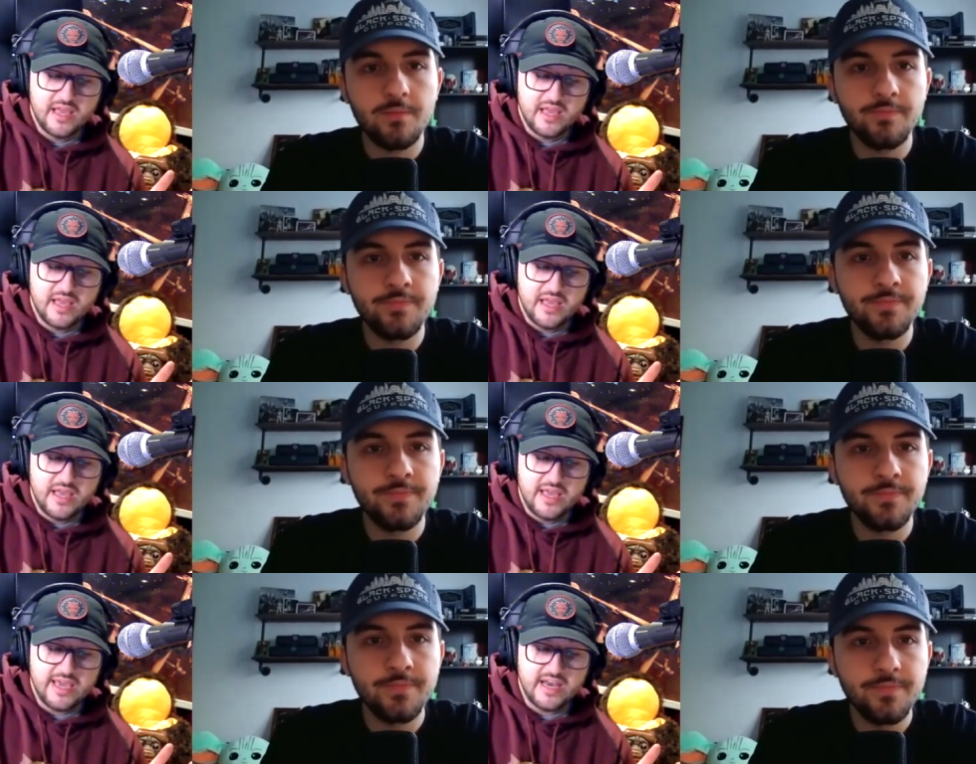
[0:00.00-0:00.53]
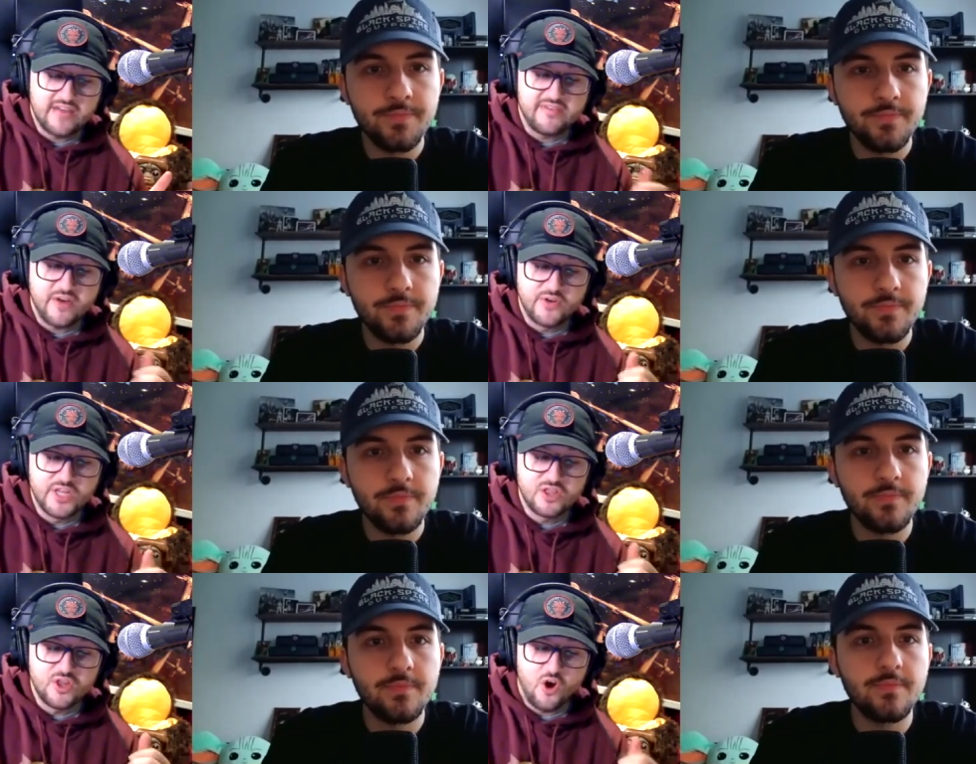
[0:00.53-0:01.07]
Speaker 1: He had a
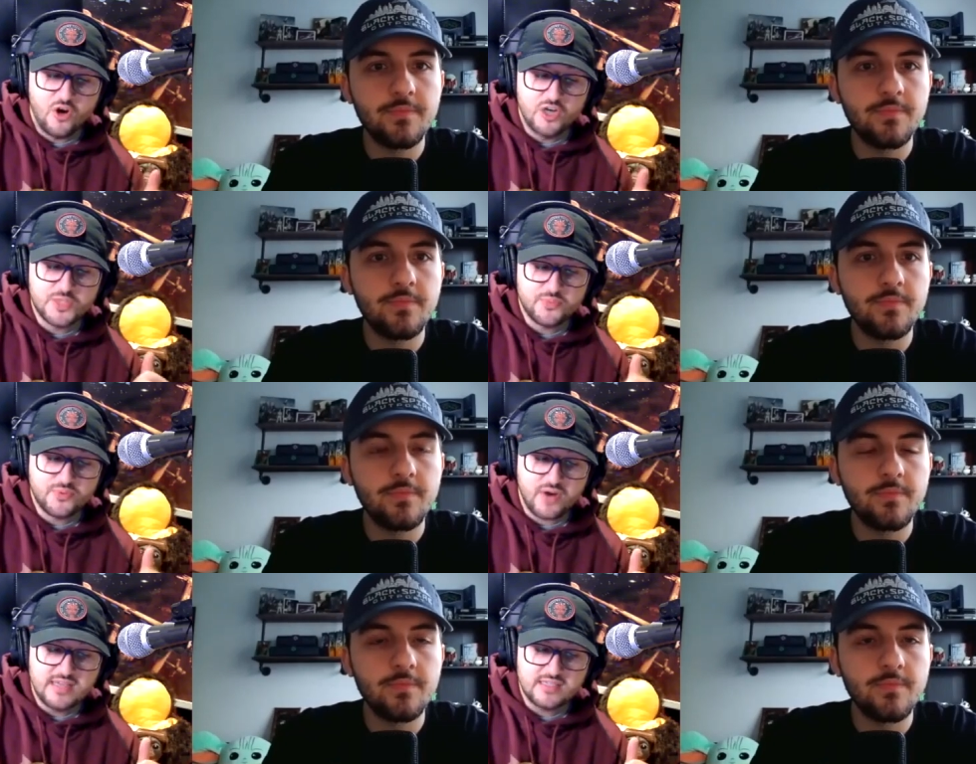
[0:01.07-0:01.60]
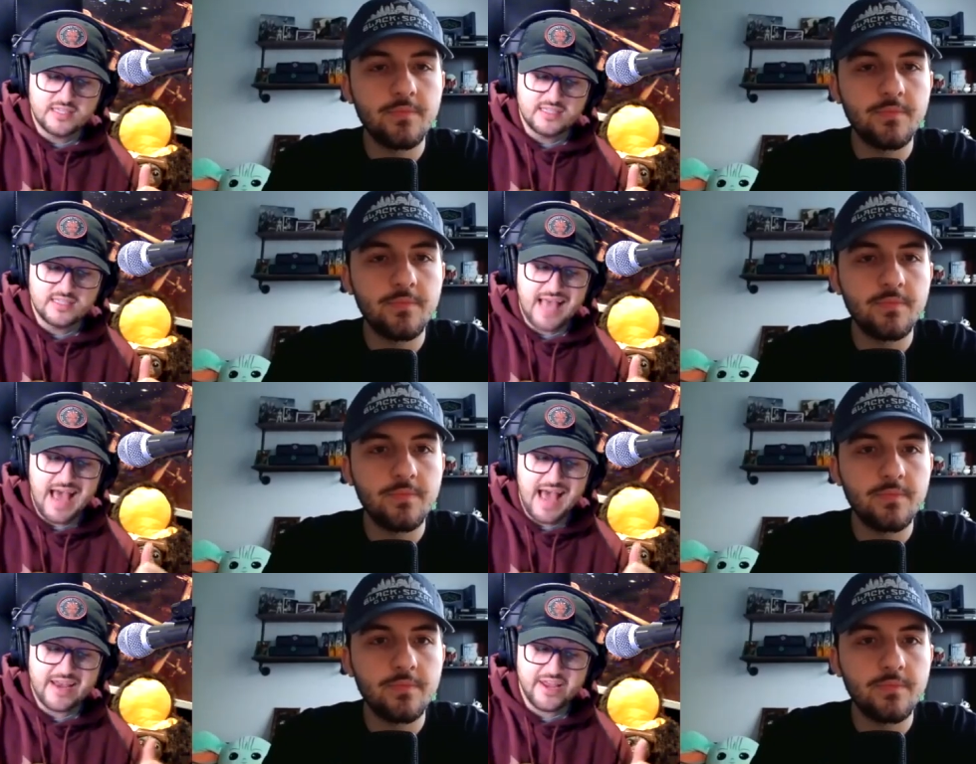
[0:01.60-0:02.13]
very large presence.
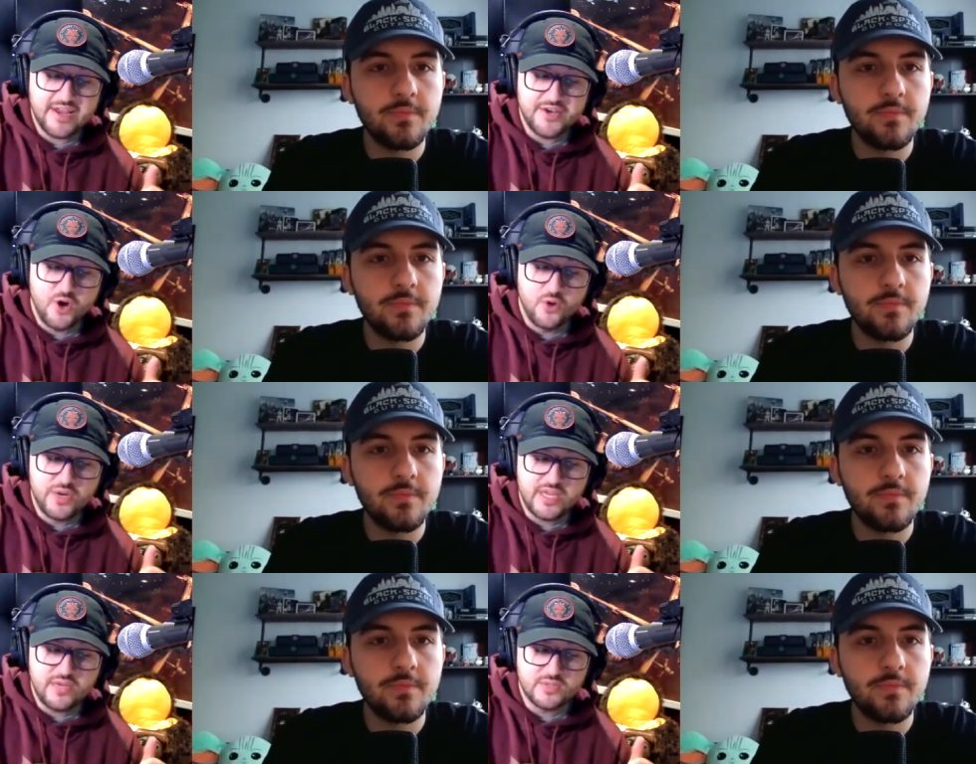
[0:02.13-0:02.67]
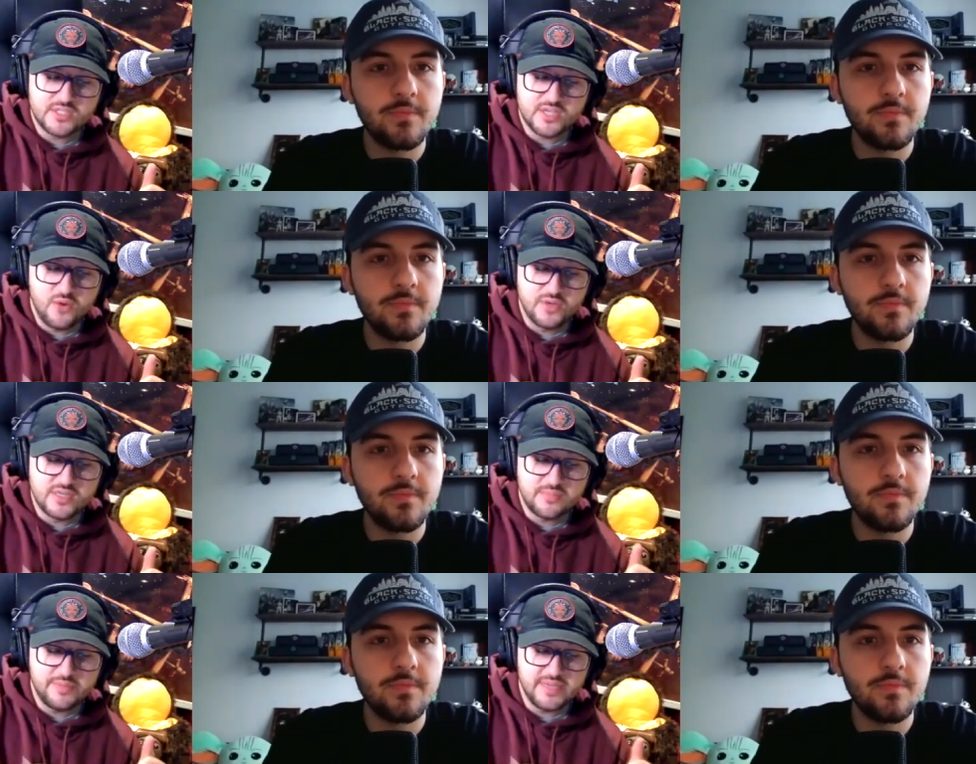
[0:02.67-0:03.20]
Had I known he was going
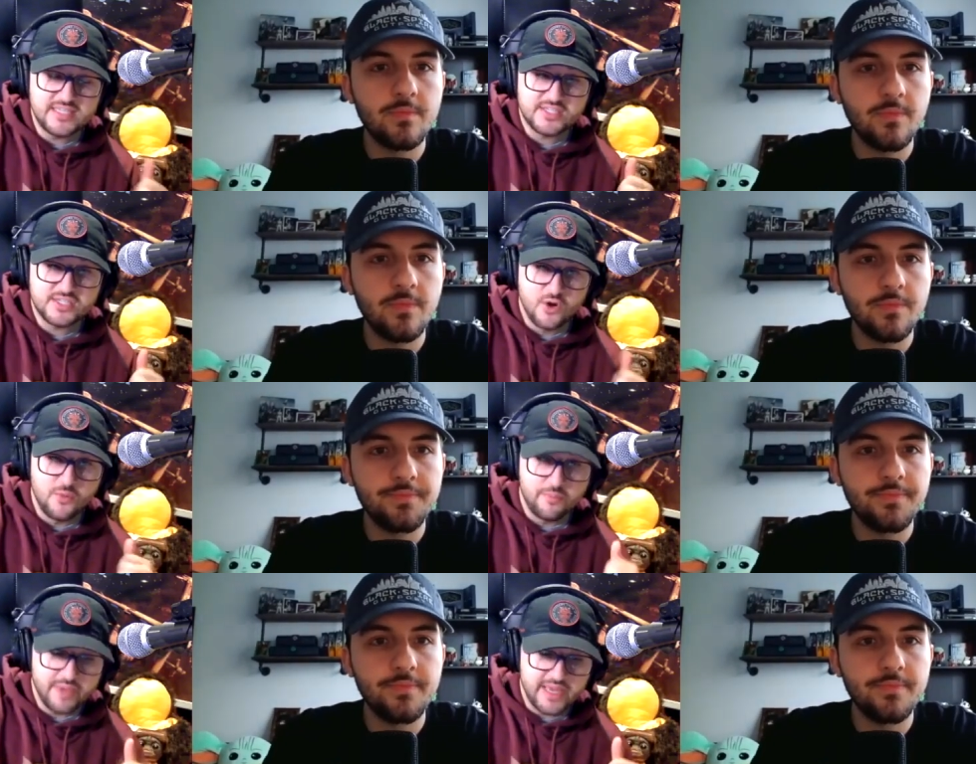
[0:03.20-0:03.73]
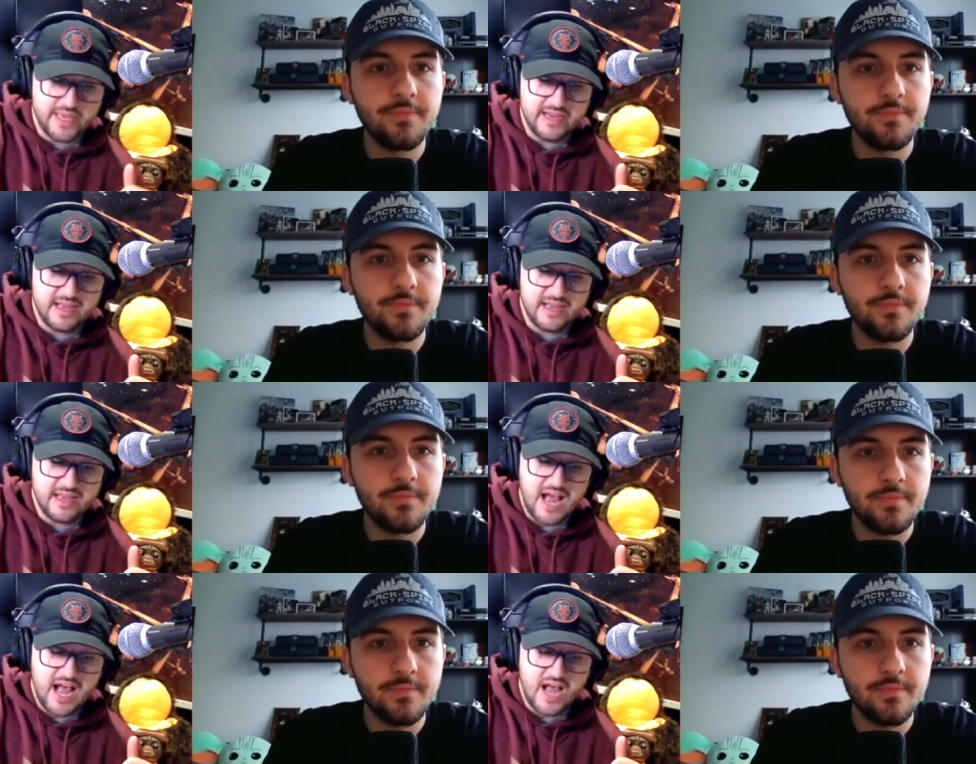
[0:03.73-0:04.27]
to be so big,
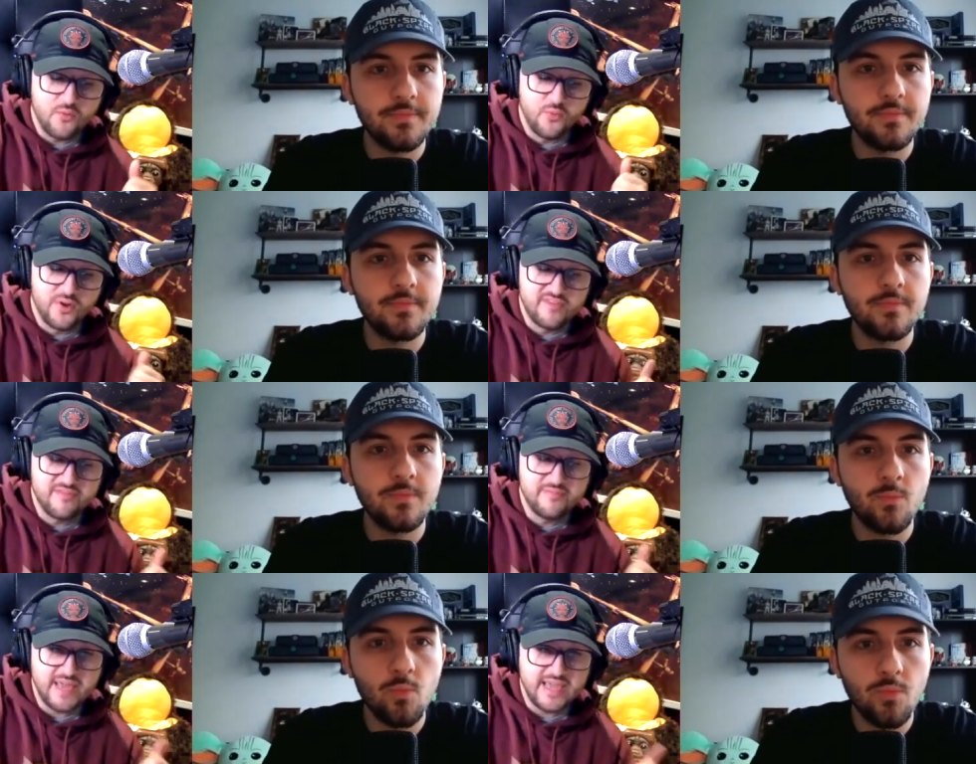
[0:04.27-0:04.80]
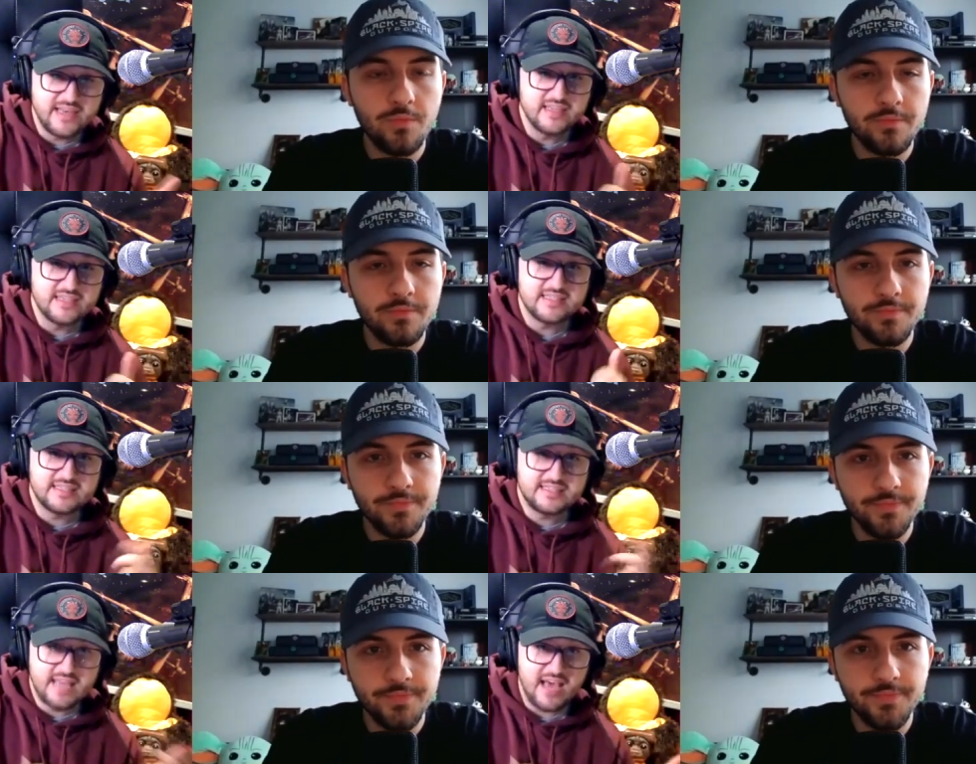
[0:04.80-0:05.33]
I would have made his
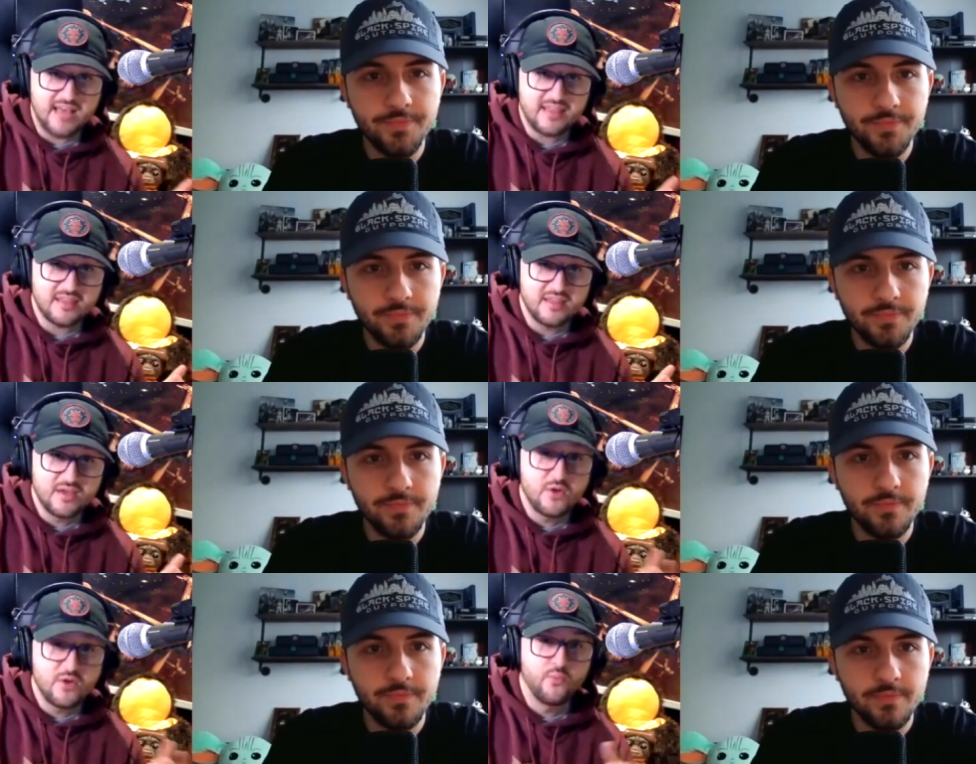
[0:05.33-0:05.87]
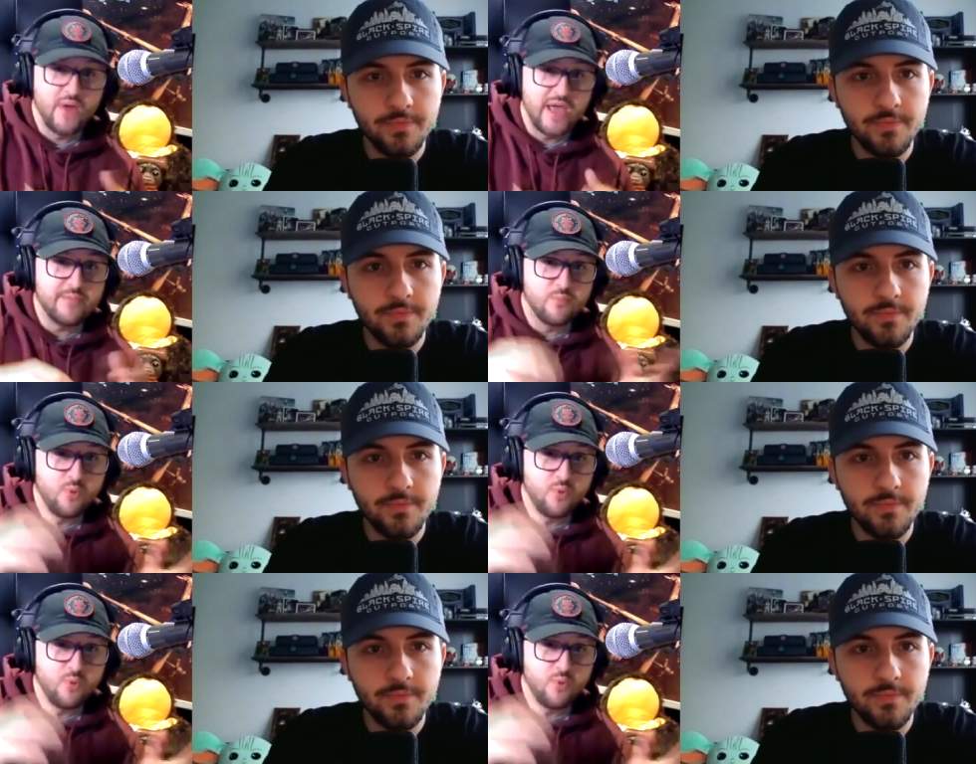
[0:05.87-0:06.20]
death way more